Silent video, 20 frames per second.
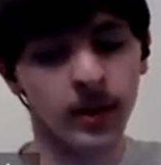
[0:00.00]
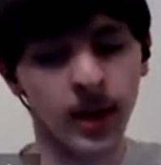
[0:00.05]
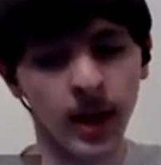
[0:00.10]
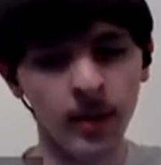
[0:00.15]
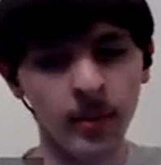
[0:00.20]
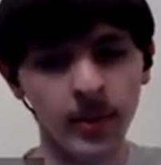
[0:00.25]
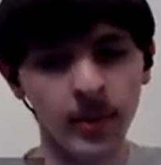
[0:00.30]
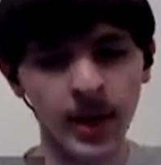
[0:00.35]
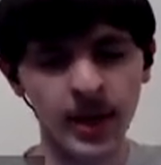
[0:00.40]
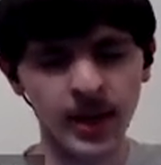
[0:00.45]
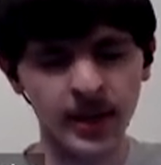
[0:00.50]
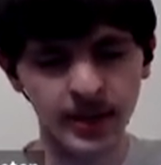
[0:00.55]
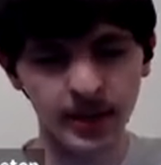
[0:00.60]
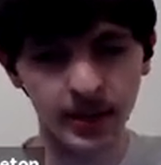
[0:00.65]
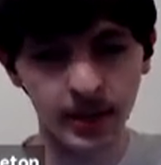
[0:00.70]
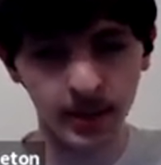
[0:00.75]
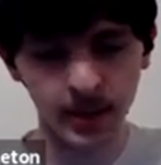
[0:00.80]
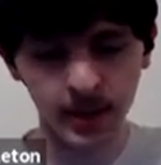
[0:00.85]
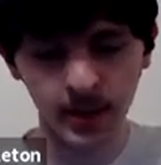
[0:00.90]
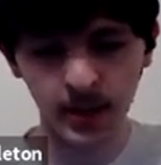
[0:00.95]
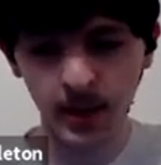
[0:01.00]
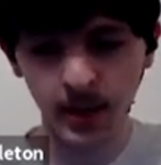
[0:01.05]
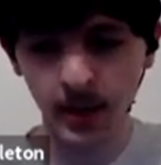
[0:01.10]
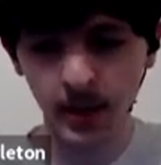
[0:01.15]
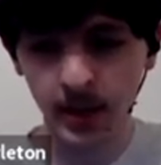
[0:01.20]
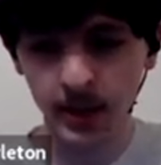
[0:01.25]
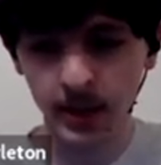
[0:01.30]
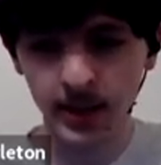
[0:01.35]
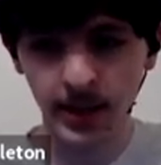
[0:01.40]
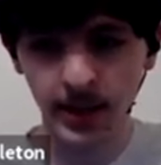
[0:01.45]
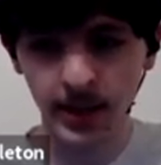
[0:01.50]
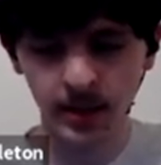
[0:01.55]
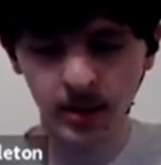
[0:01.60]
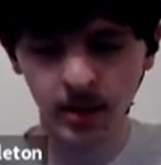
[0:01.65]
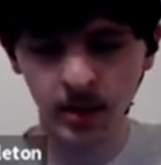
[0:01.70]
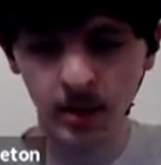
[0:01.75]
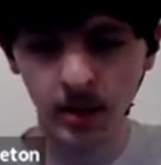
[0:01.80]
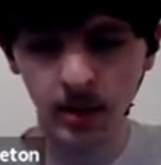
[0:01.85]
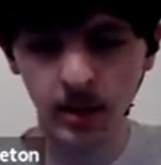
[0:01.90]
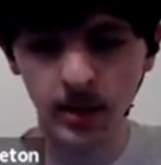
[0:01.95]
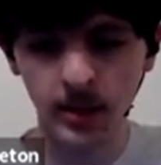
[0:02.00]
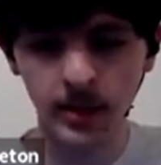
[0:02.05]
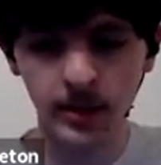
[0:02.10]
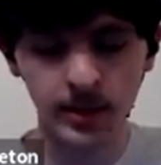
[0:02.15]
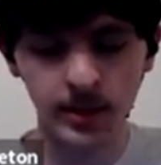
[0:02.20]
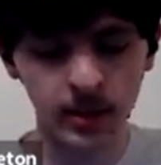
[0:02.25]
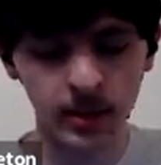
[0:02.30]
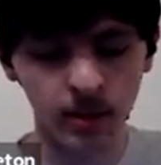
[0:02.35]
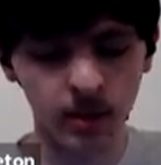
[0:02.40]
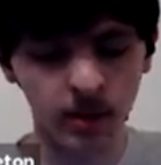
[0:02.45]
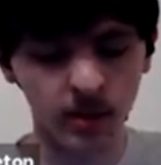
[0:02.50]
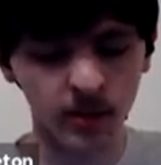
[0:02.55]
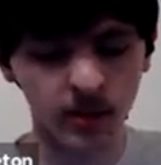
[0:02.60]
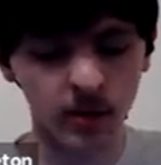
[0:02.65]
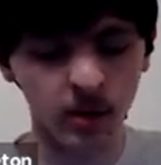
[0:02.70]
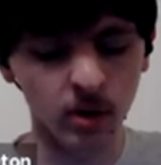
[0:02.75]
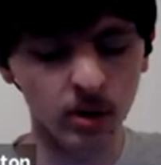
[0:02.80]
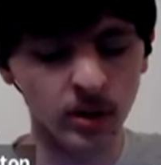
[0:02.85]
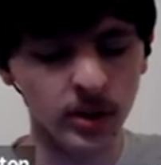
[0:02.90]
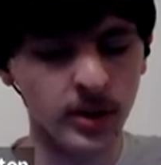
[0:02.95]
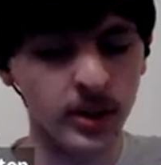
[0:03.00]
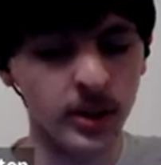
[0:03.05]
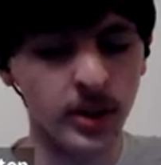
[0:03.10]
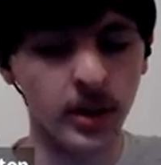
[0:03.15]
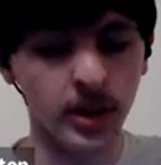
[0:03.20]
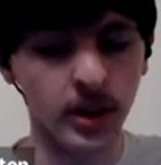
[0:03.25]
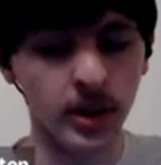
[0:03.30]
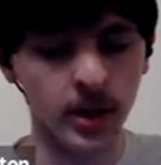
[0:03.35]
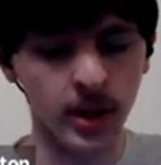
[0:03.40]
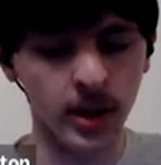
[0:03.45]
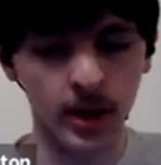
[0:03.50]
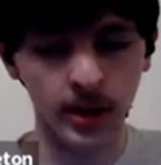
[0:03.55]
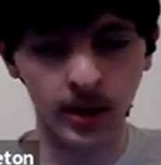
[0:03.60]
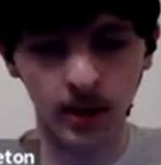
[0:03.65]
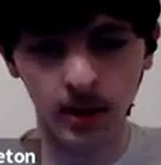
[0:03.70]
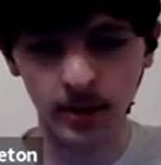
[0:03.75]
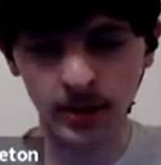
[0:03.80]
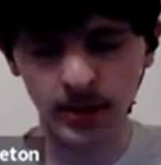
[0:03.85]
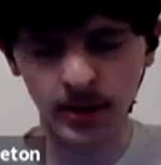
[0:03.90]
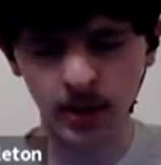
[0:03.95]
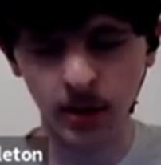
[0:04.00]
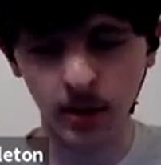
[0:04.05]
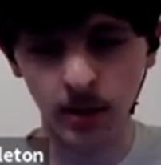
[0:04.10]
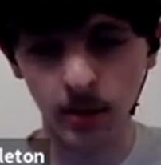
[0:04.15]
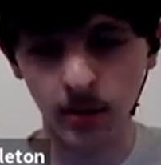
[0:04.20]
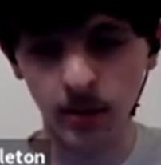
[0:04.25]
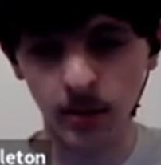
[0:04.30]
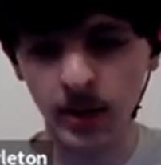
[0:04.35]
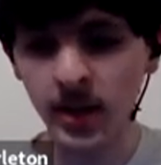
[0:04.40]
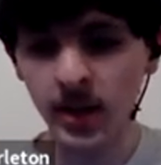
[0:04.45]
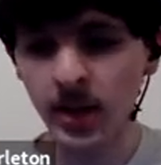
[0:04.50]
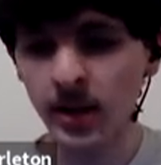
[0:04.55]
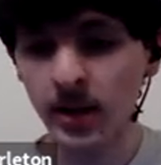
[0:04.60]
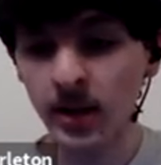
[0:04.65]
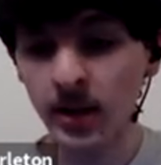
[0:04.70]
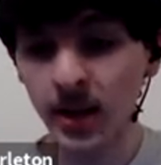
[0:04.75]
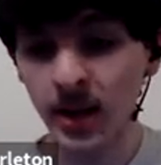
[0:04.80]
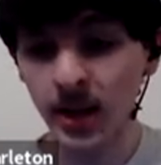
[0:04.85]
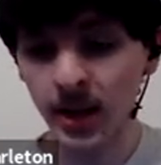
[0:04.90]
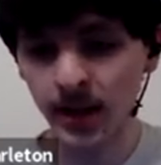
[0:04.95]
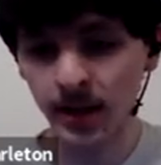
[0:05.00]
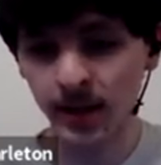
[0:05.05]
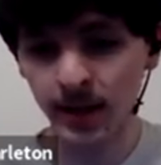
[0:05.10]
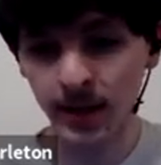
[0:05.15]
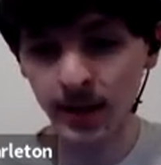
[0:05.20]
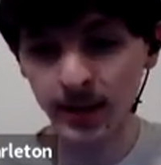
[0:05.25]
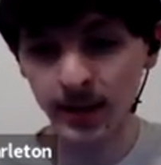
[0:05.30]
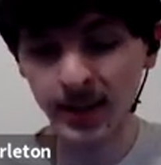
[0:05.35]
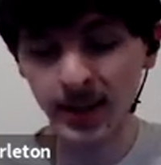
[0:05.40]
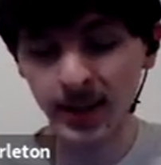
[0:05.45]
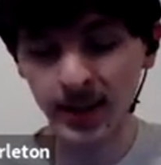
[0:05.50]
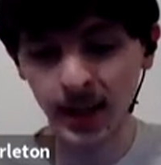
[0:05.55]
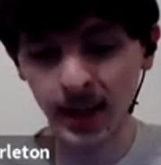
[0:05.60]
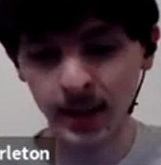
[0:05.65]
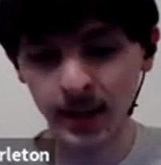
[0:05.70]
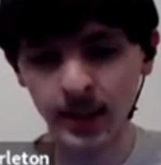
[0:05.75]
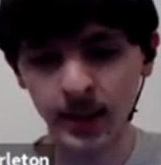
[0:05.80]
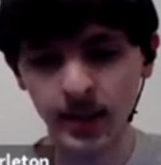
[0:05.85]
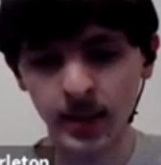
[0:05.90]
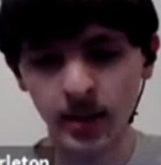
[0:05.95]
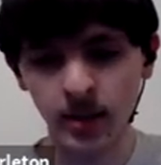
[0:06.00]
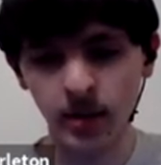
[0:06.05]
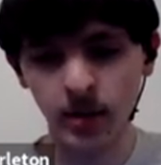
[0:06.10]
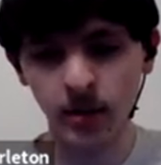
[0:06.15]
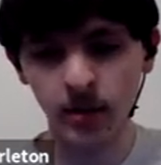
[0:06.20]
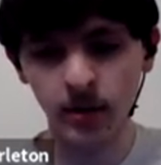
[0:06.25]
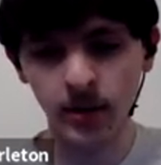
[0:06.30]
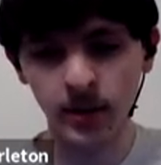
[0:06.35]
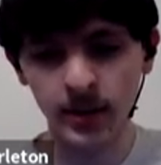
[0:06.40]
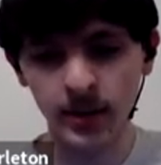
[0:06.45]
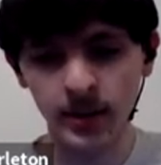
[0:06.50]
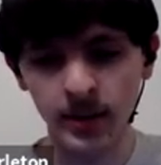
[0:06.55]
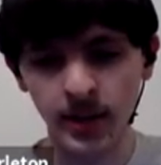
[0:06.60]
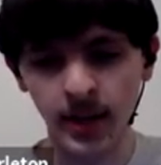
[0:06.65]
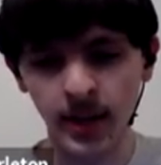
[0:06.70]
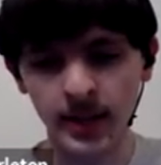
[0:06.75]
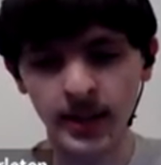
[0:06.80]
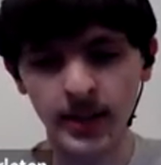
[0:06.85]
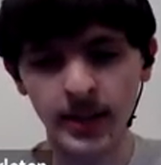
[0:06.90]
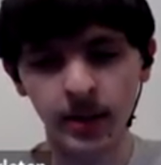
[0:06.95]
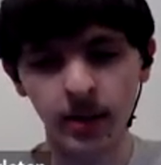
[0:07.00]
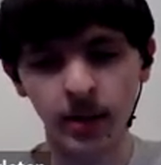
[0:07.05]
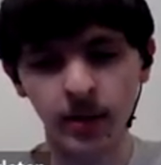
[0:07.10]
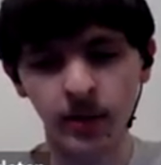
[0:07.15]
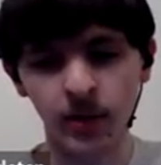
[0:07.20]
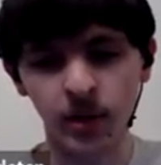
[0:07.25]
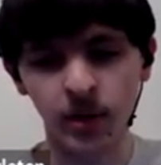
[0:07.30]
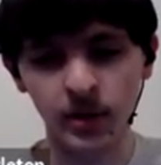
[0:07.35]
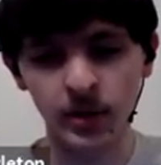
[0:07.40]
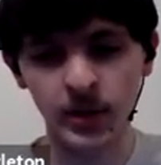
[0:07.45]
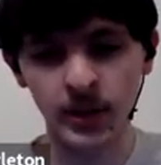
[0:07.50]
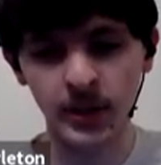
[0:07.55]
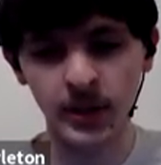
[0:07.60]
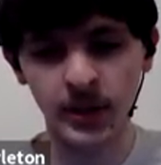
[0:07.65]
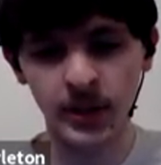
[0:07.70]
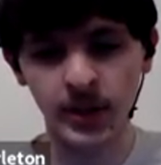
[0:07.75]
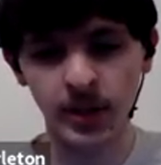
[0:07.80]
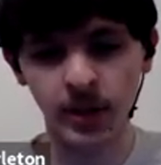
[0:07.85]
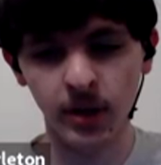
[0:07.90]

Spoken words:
that means it's at 0 volts, and also anything it's connected to is at 0 volts.